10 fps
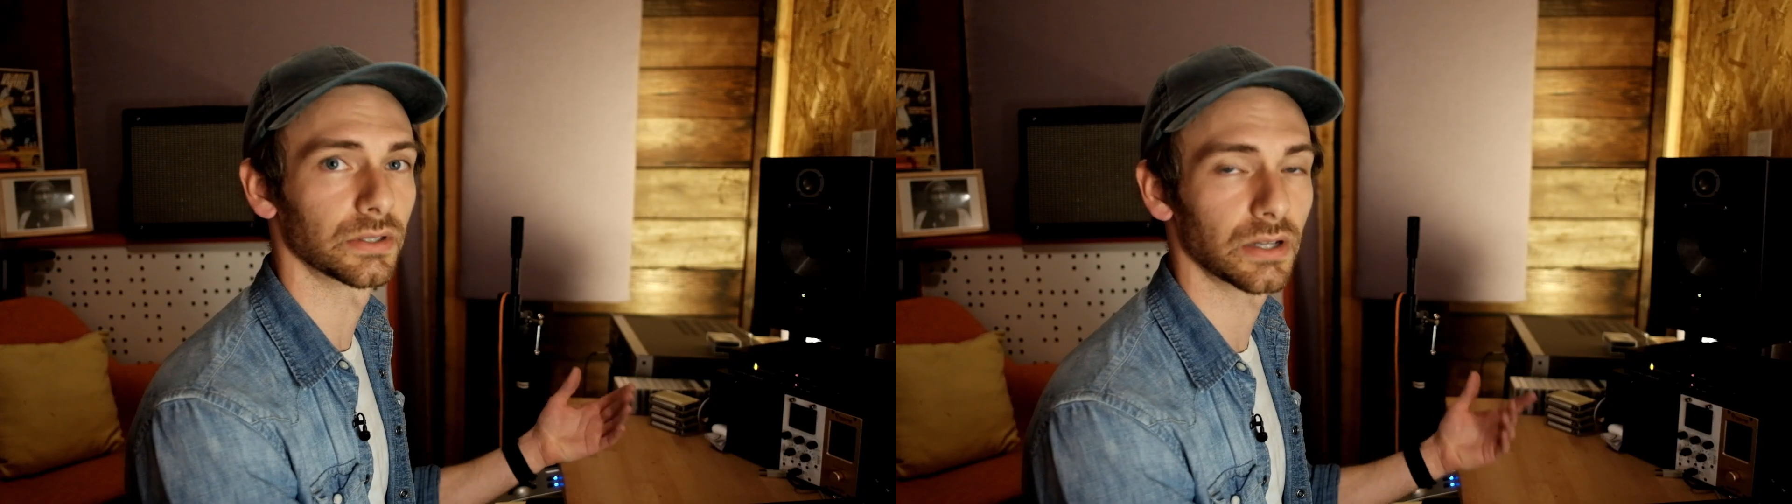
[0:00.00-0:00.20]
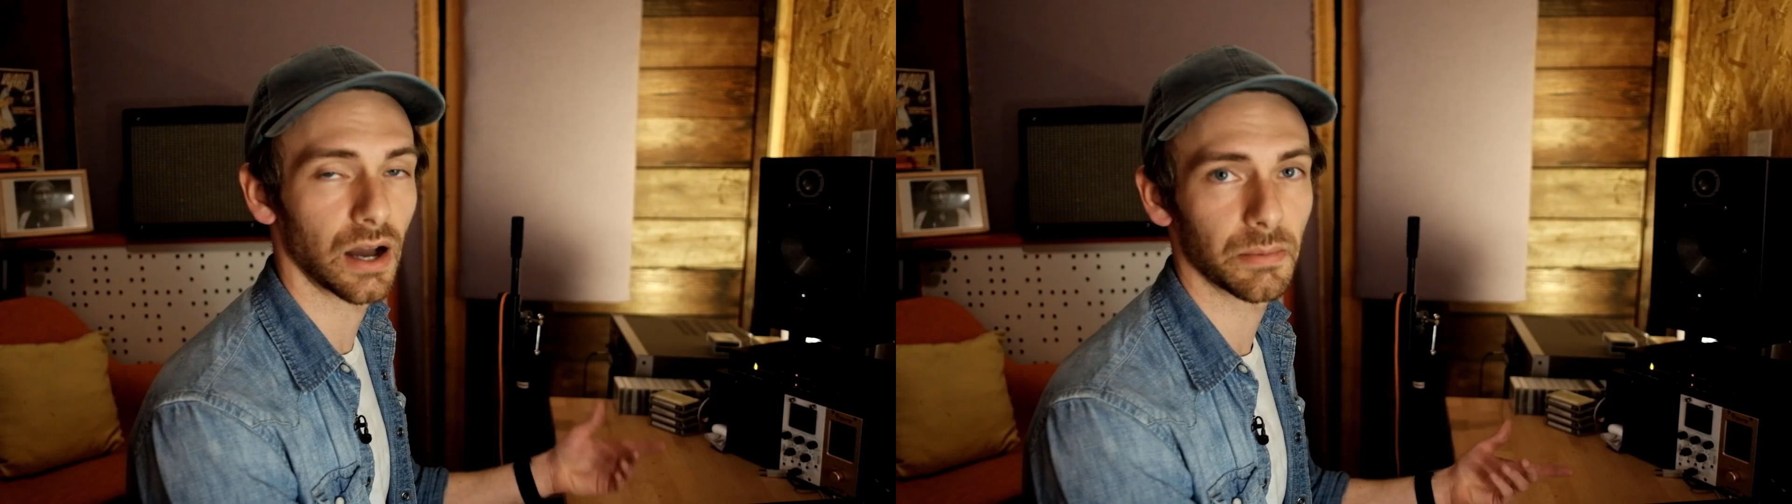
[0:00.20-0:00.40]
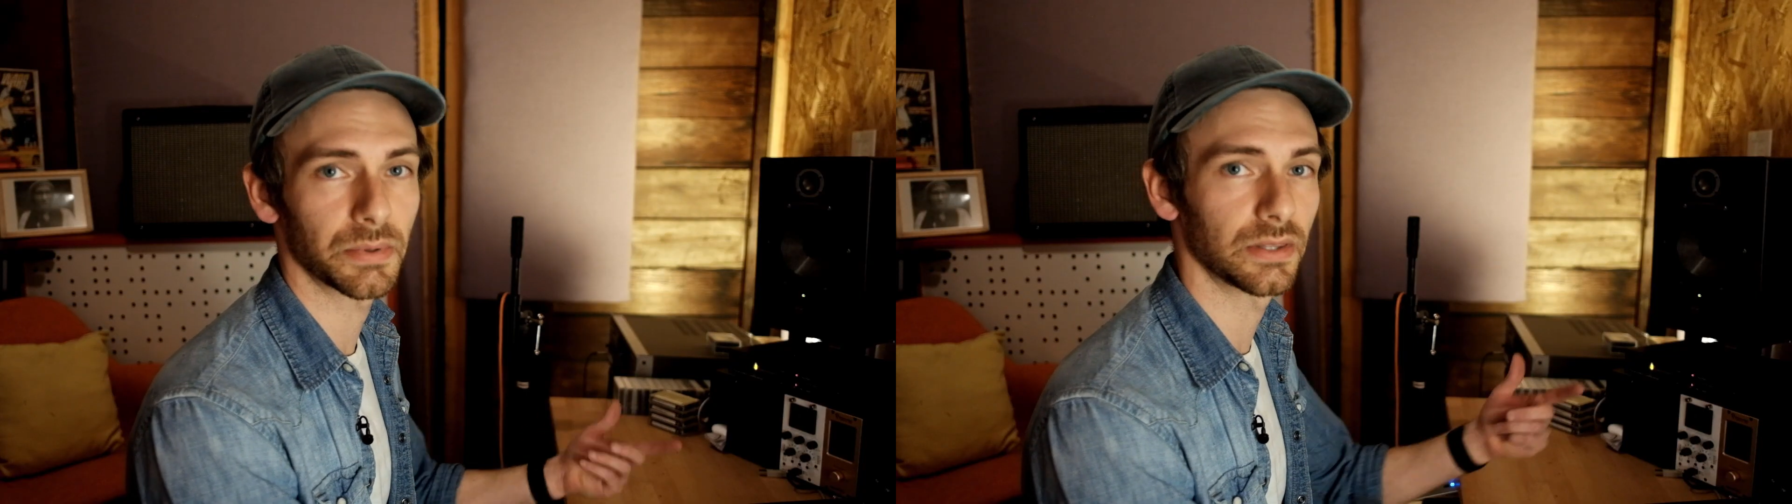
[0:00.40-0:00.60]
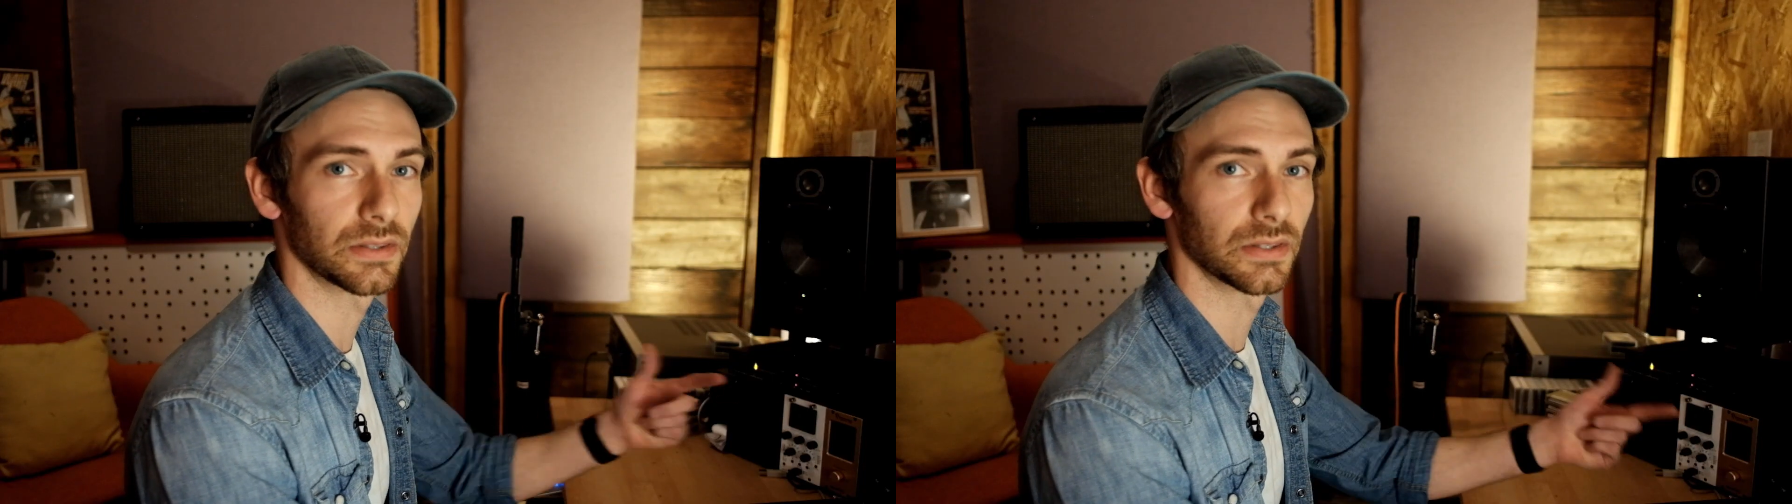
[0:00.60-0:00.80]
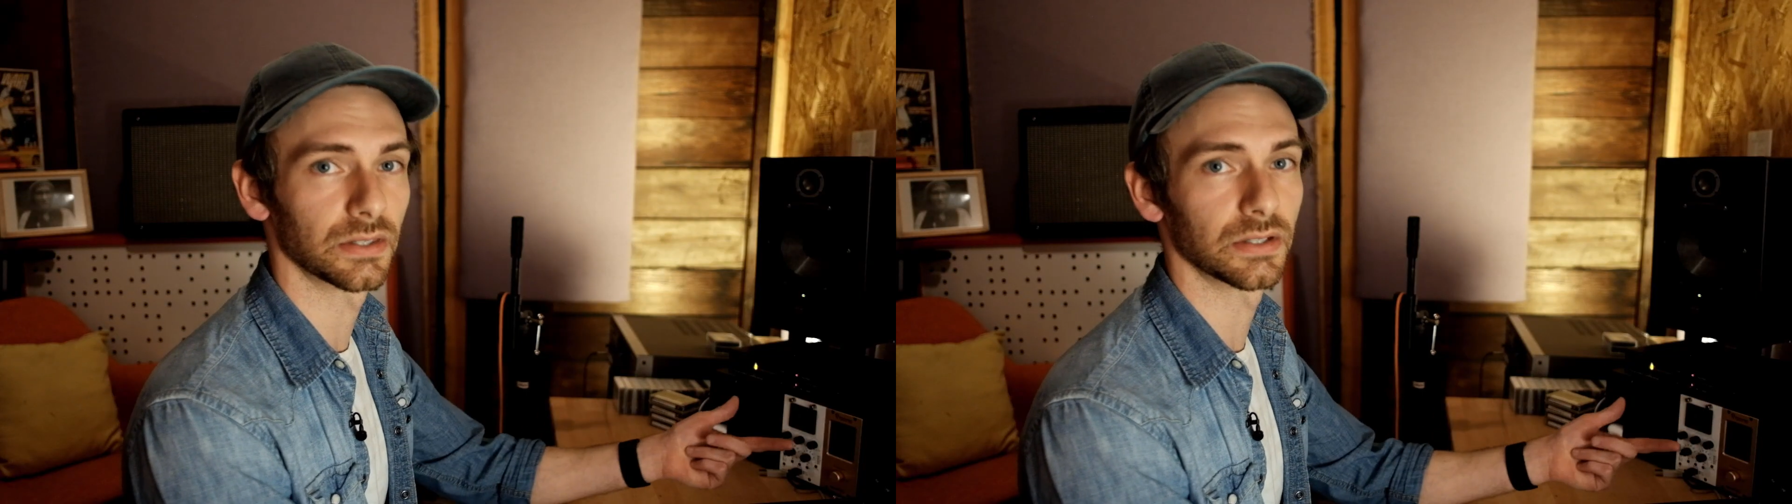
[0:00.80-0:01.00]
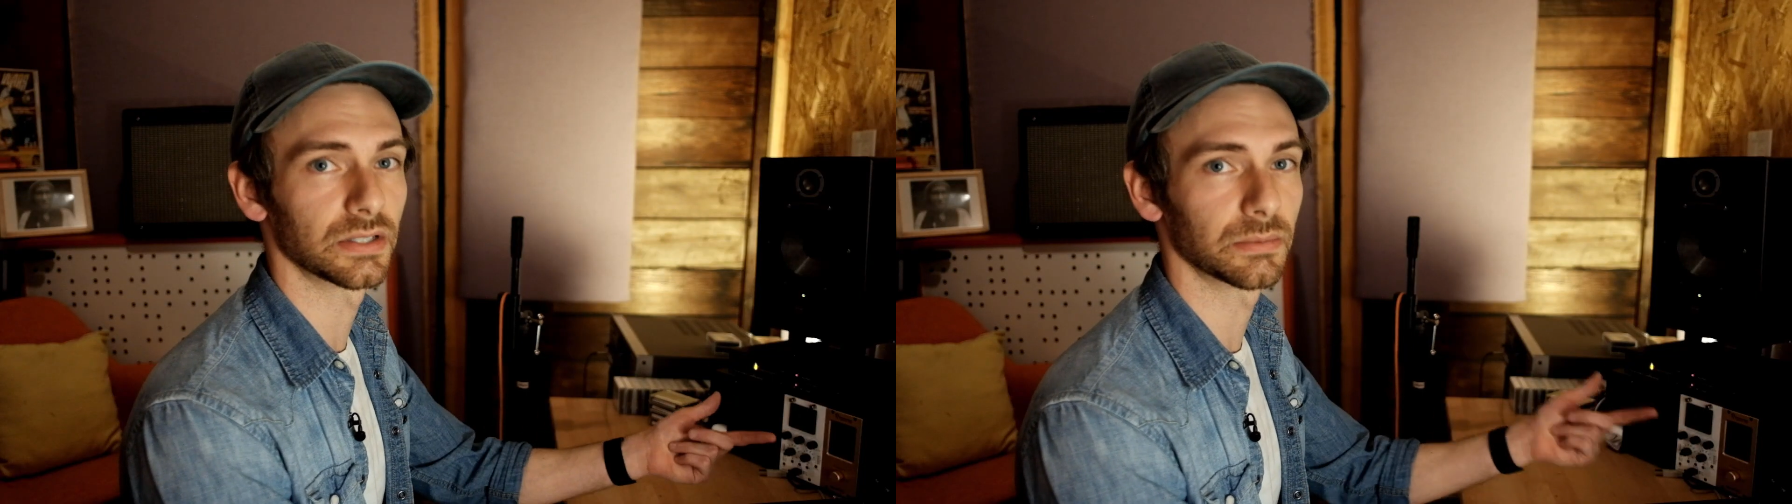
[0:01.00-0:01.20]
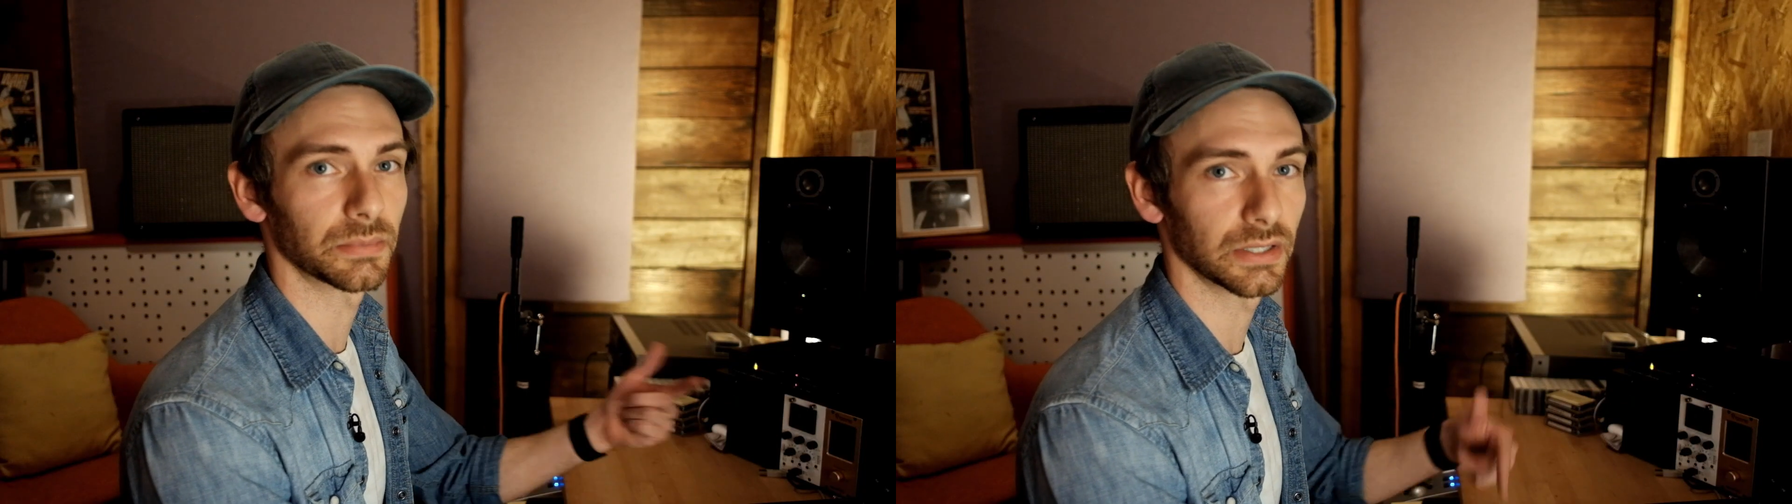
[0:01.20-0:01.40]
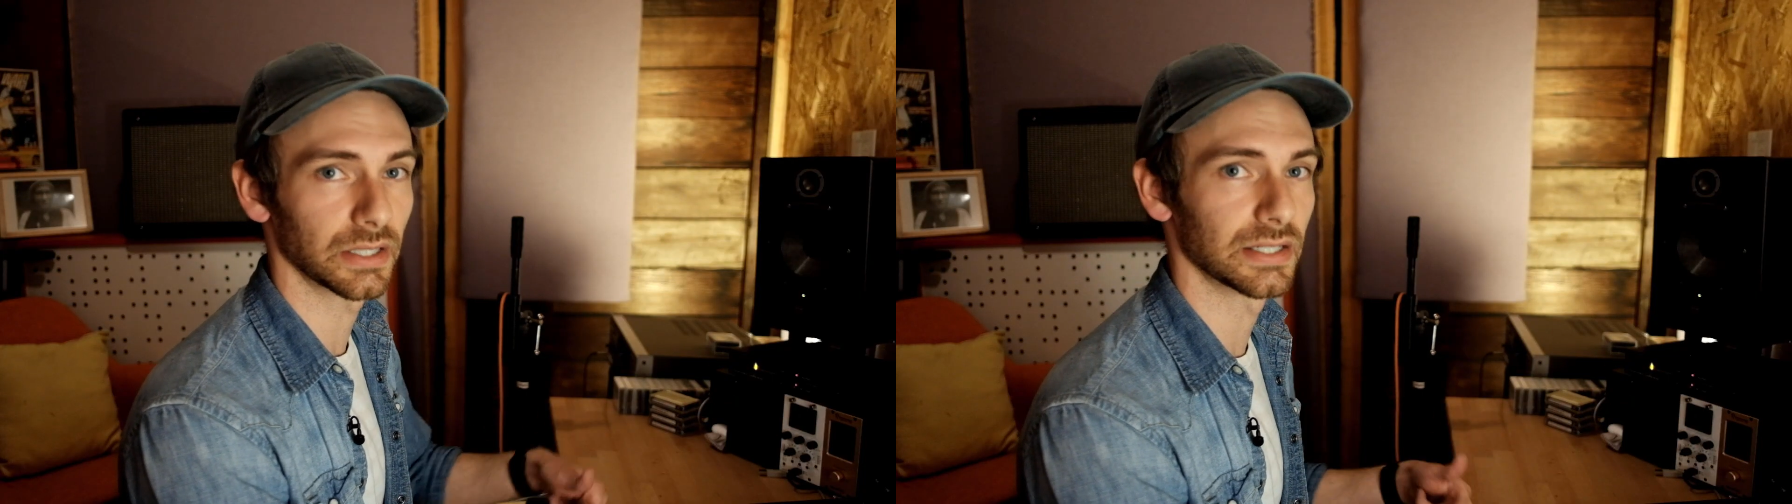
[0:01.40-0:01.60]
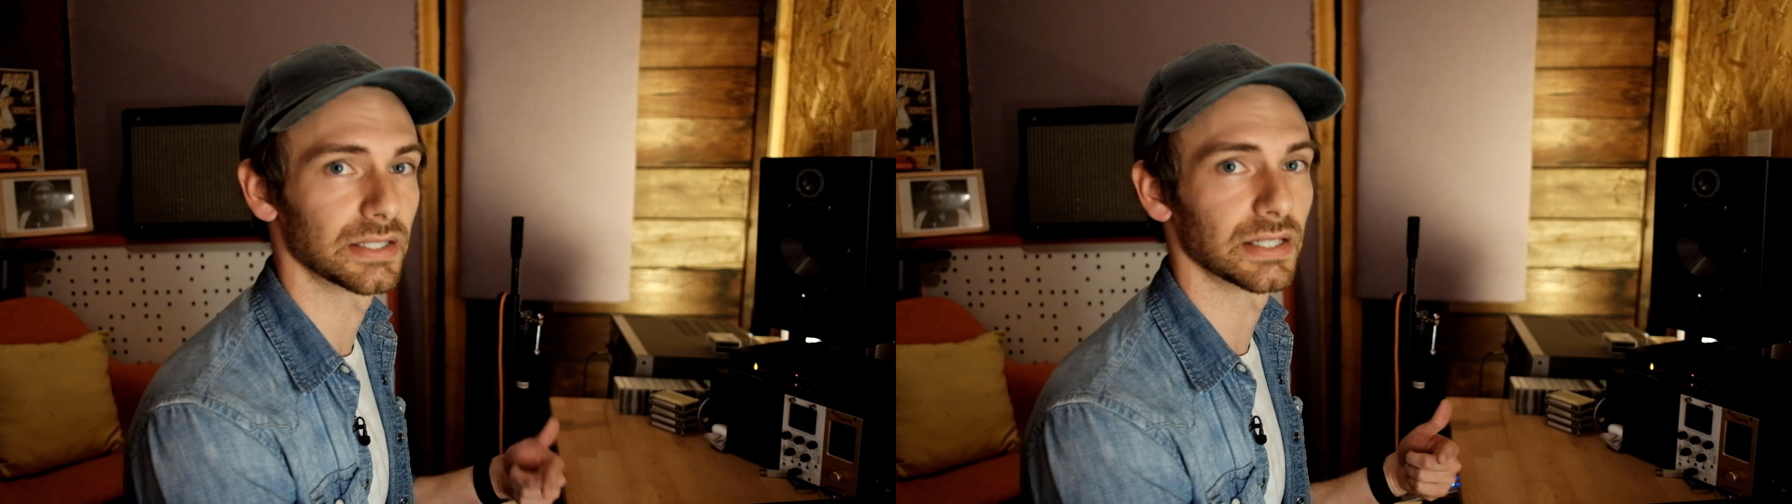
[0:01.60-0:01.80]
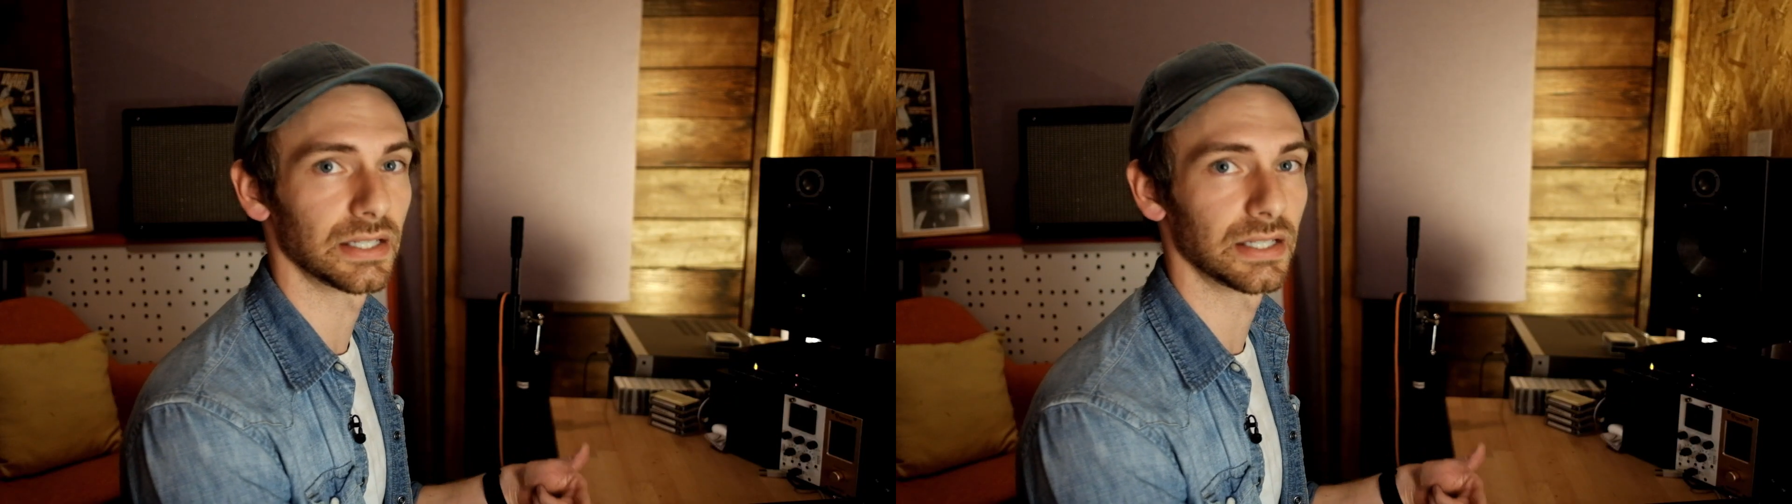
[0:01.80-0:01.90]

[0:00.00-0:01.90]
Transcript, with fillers: copy the template into